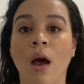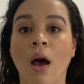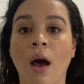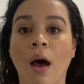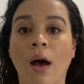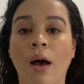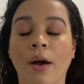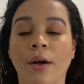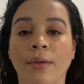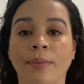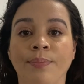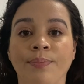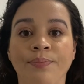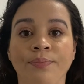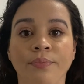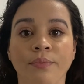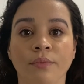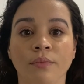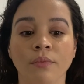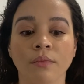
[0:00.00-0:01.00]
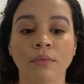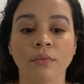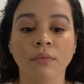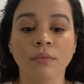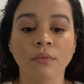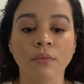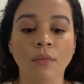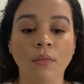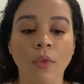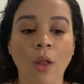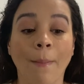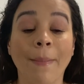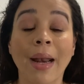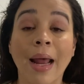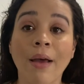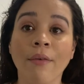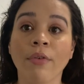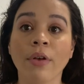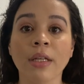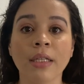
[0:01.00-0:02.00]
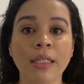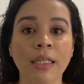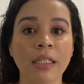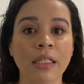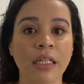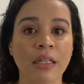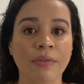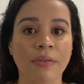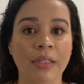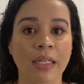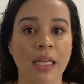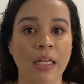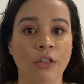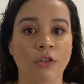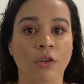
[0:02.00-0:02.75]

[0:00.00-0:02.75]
Um, but I have really sensitive skin,